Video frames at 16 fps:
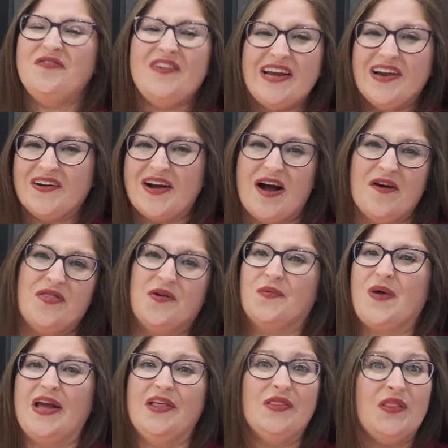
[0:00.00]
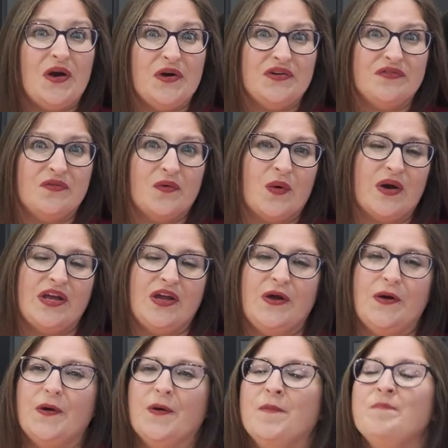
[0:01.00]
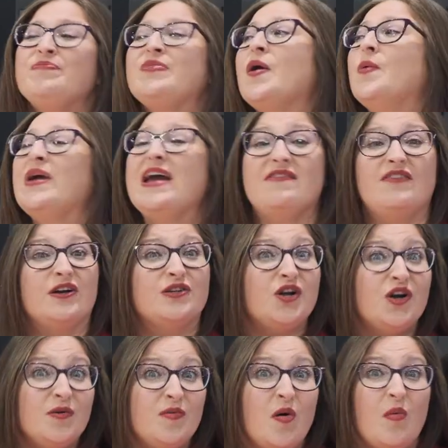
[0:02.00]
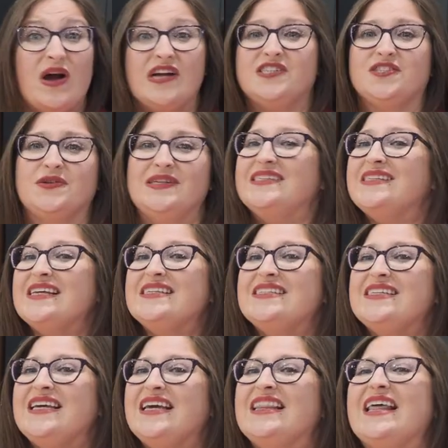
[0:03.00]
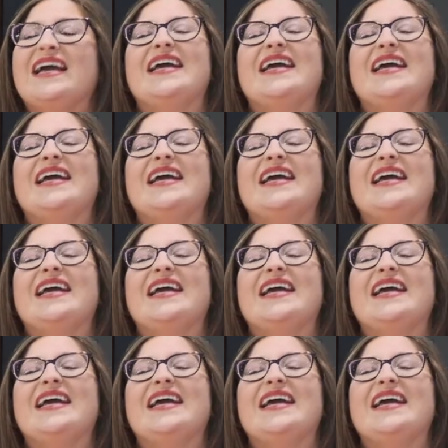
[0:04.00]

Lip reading: figure out the right load for you. We have our Turbo Wash 360